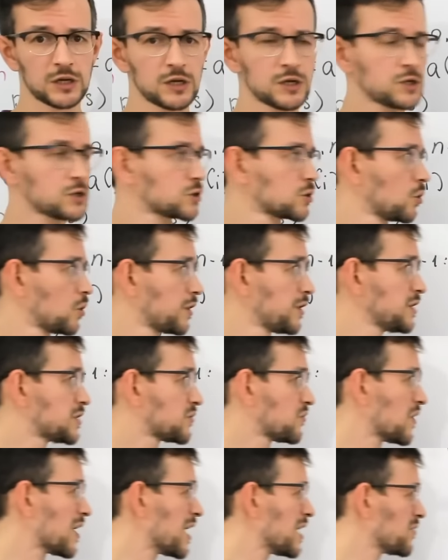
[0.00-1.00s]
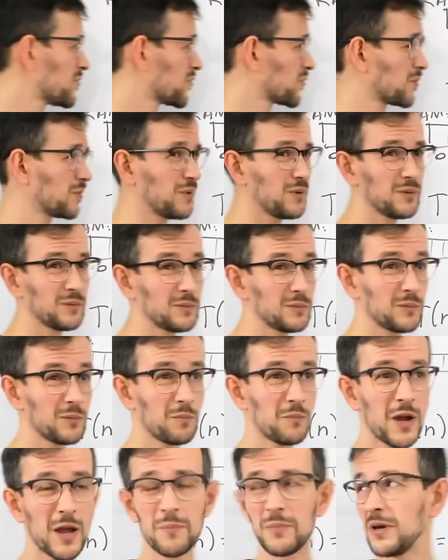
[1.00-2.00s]
So this 5
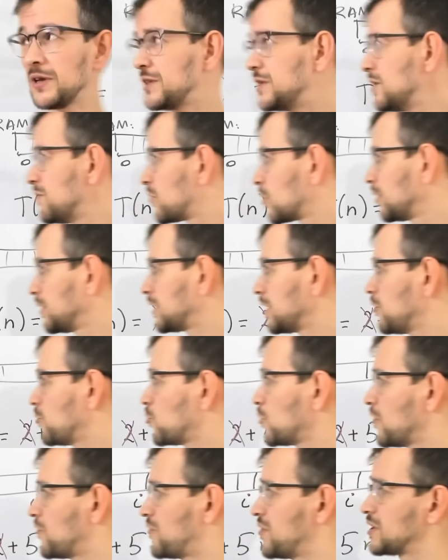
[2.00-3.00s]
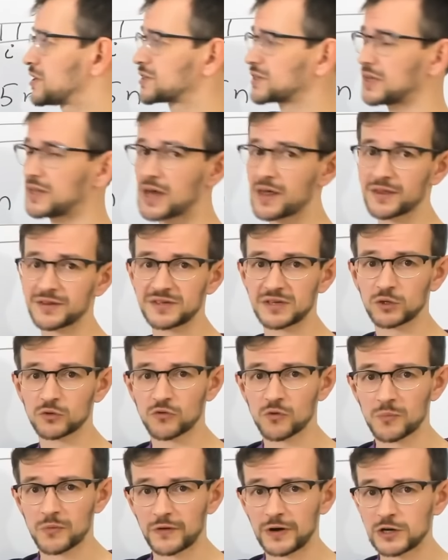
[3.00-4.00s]
may be different if we fix another set of
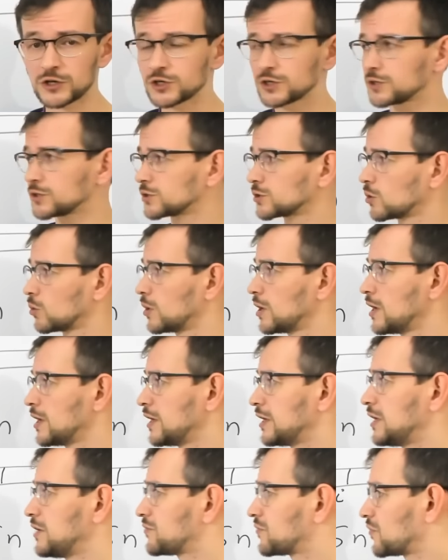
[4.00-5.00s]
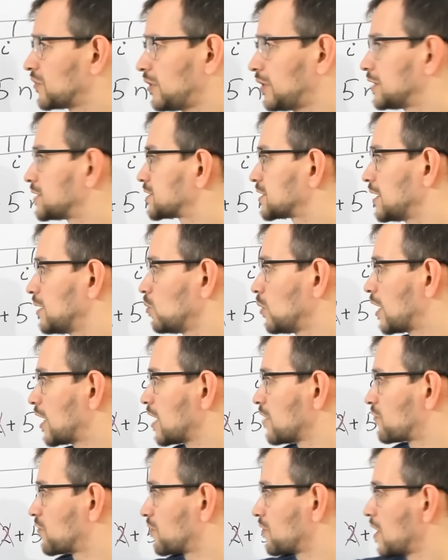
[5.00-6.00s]
operations. So if, let's say, we
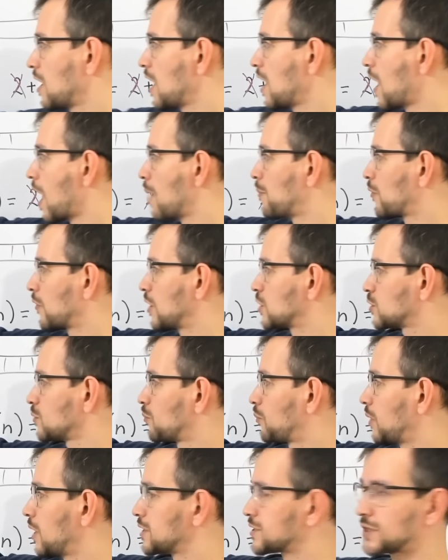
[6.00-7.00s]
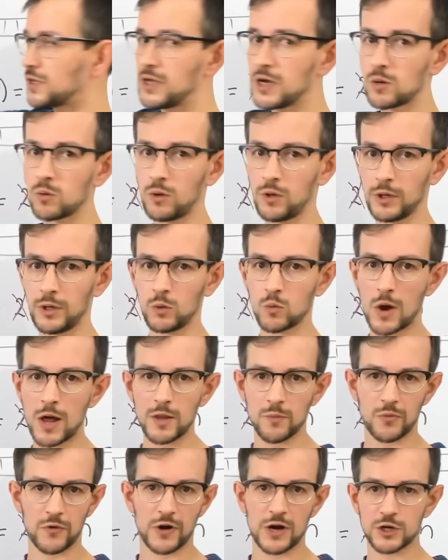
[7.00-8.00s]
have operation plus equal in one
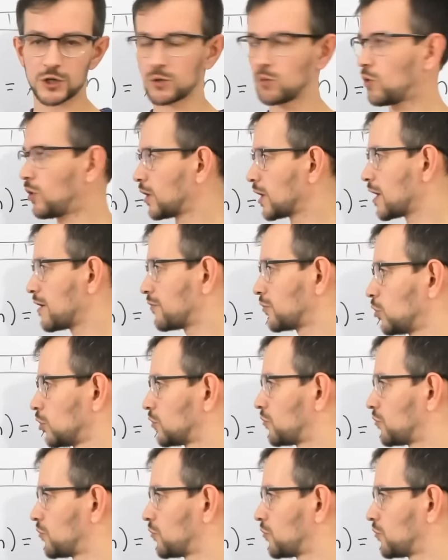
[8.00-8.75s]
operation, we will have not